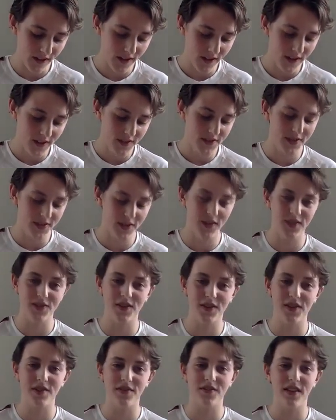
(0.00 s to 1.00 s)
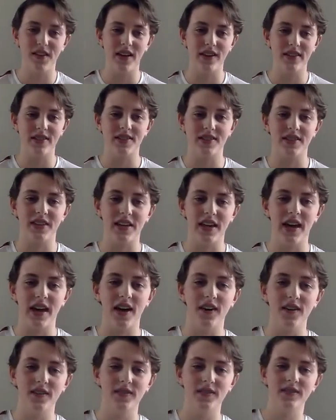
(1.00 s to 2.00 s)
so it's sort of fun to see
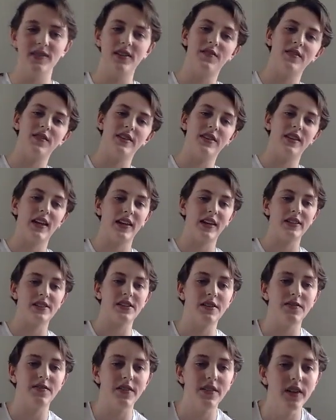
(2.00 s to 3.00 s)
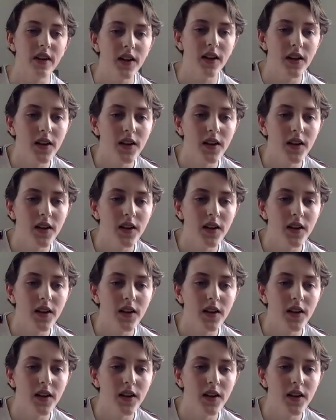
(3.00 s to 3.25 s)
how different things differ.